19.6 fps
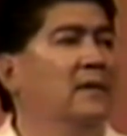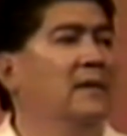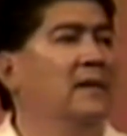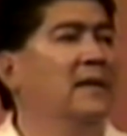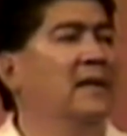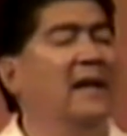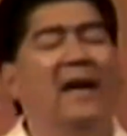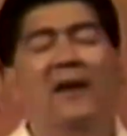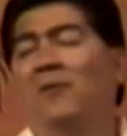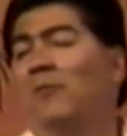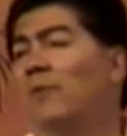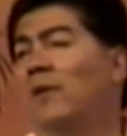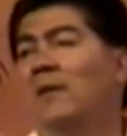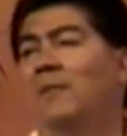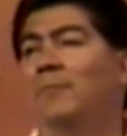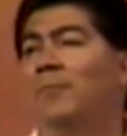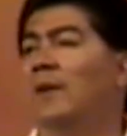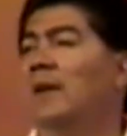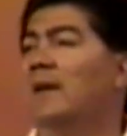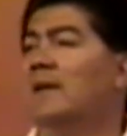And I don't want to
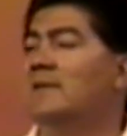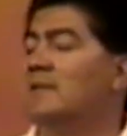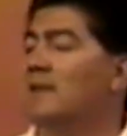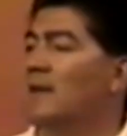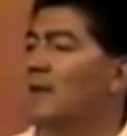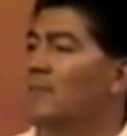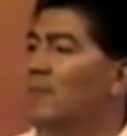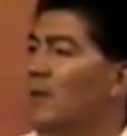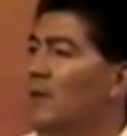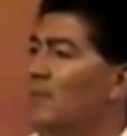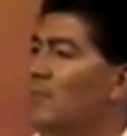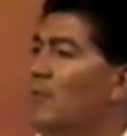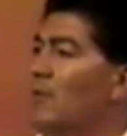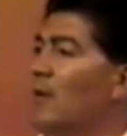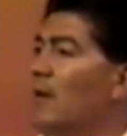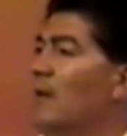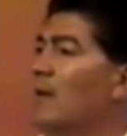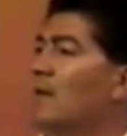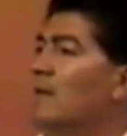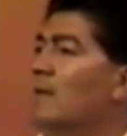bring it to him
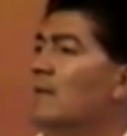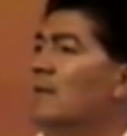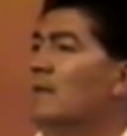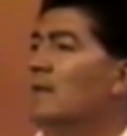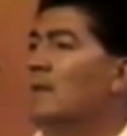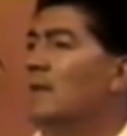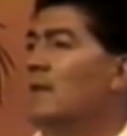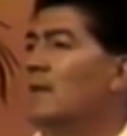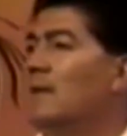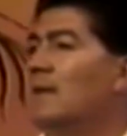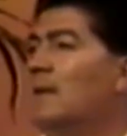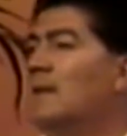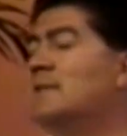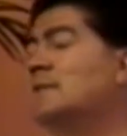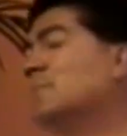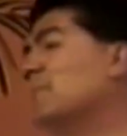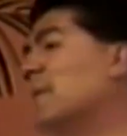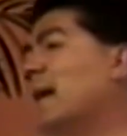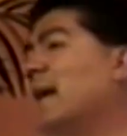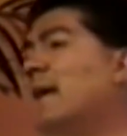anymore.
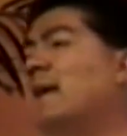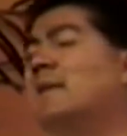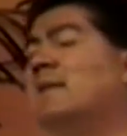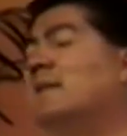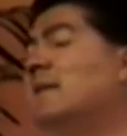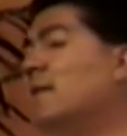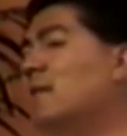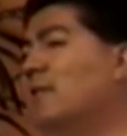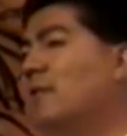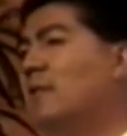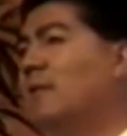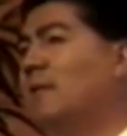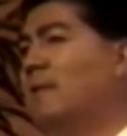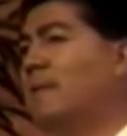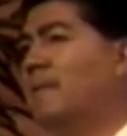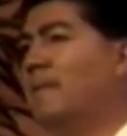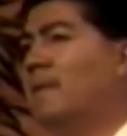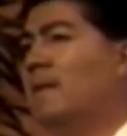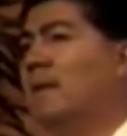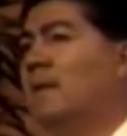It's my deal.
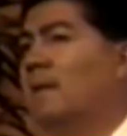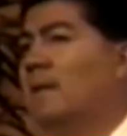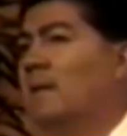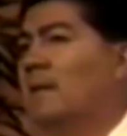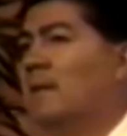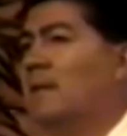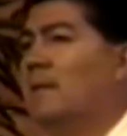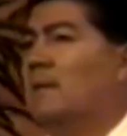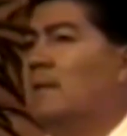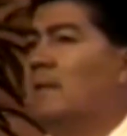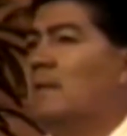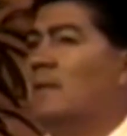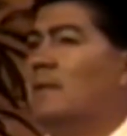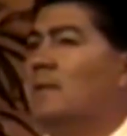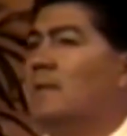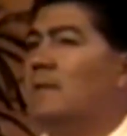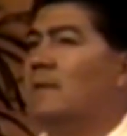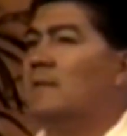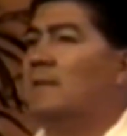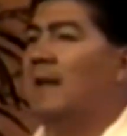
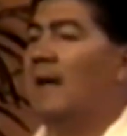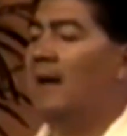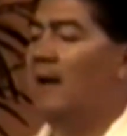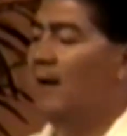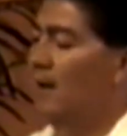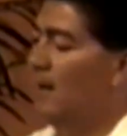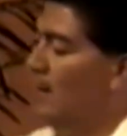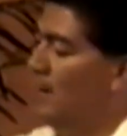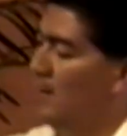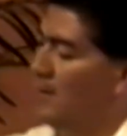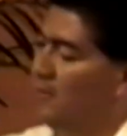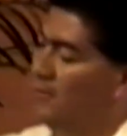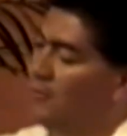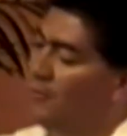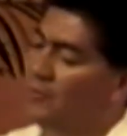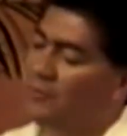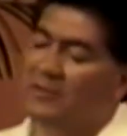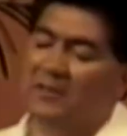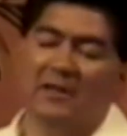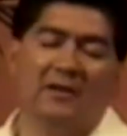Ah,
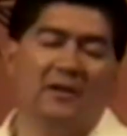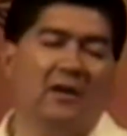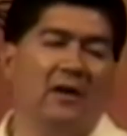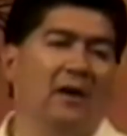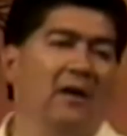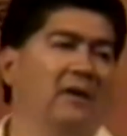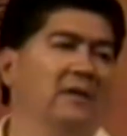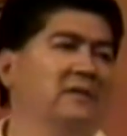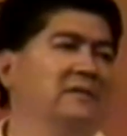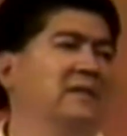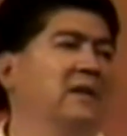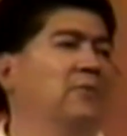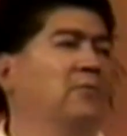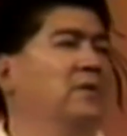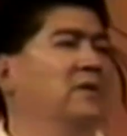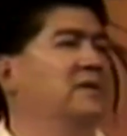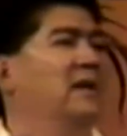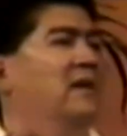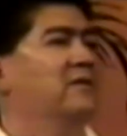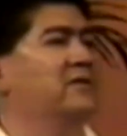those are the cards that
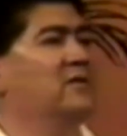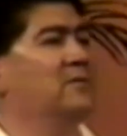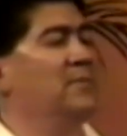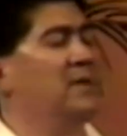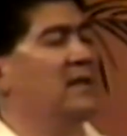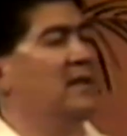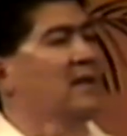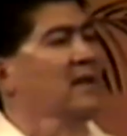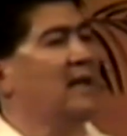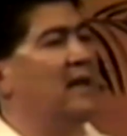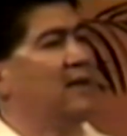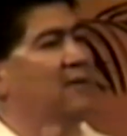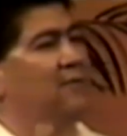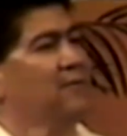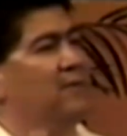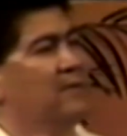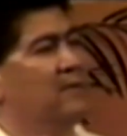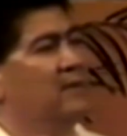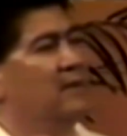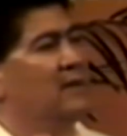were dealt to me in
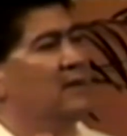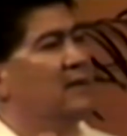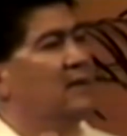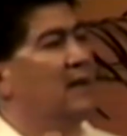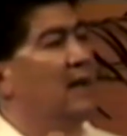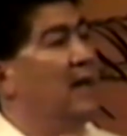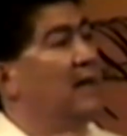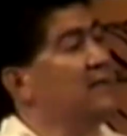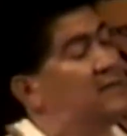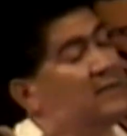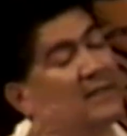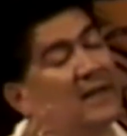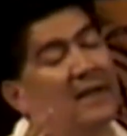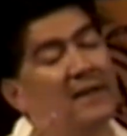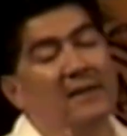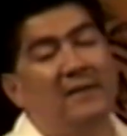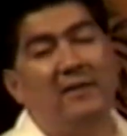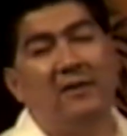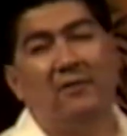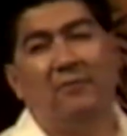life. I just got
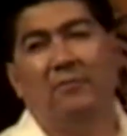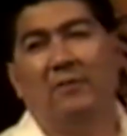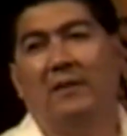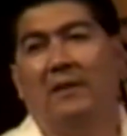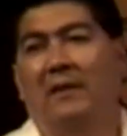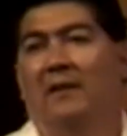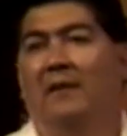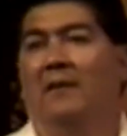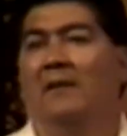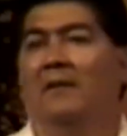to deal with it.